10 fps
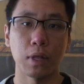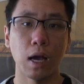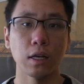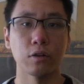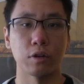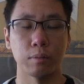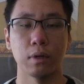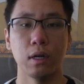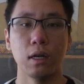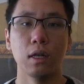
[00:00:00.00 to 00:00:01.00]
planning group.
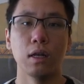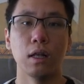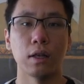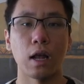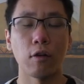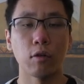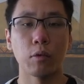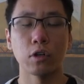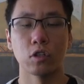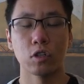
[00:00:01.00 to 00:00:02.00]
And then
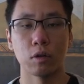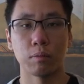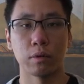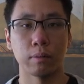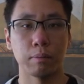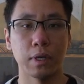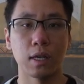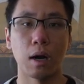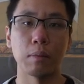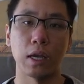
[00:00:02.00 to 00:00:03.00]
afterwards, you could
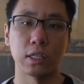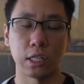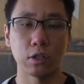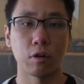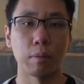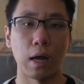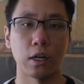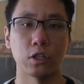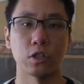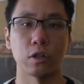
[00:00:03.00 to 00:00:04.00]
become a general
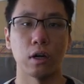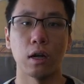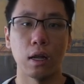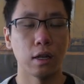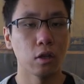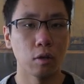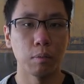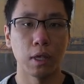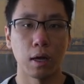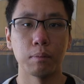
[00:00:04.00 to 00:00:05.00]
manager, and then you can
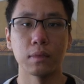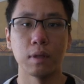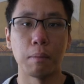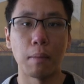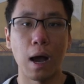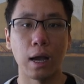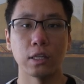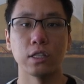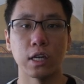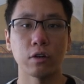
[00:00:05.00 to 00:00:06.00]
become the
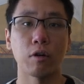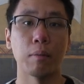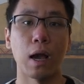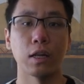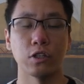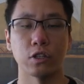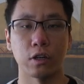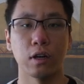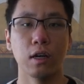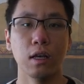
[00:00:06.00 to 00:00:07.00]
mine general
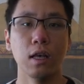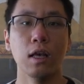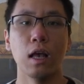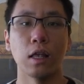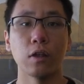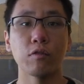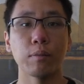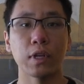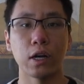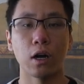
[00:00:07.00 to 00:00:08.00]
manager. And then
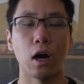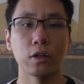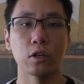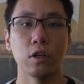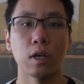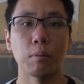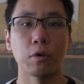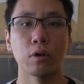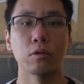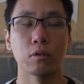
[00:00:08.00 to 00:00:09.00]
from there on, you can
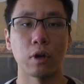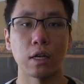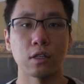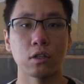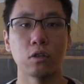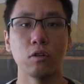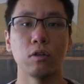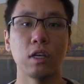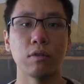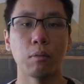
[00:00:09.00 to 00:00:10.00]
progress to
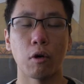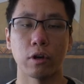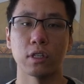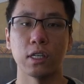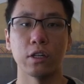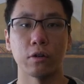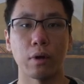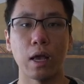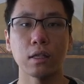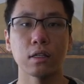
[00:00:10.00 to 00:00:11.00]
even more senior
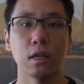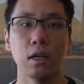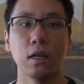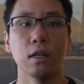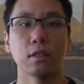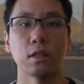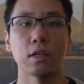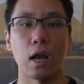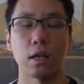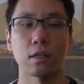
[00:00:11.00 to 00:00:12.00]
ranks,
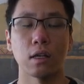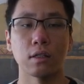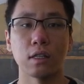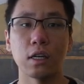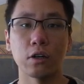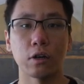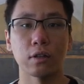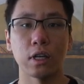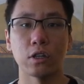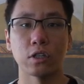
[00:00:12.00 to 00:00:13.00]
such as senior
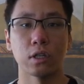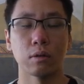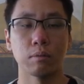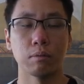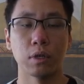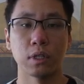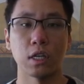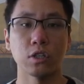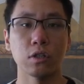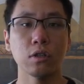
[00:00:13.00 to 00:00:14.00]
leadership
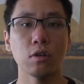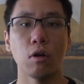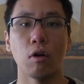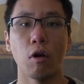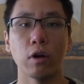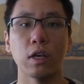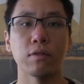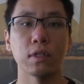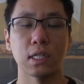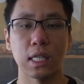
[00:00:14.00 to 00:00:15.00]
positions or
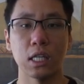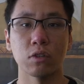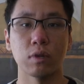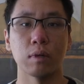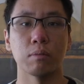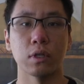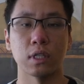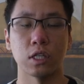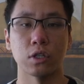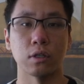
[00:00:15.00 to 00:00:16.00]
even C-suite
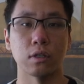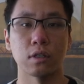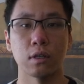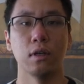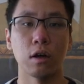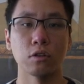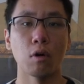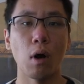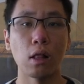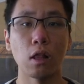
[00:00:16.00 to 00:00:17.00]
positions.
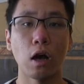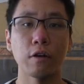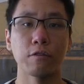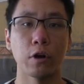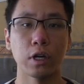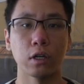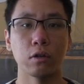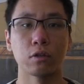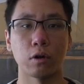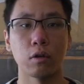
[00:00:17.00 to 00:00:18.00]
So a lot of
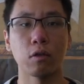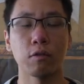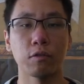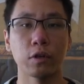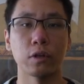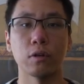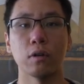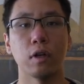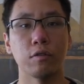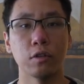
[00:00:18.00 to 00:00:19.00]
vertical growth for
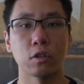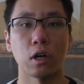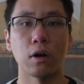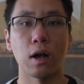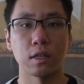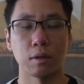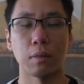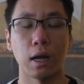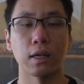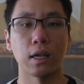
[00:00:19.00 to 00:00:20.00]
you if you start out as a
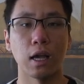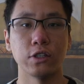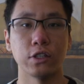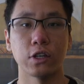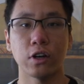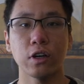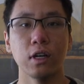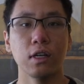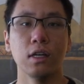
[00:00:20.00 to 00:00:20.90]
mining engineer.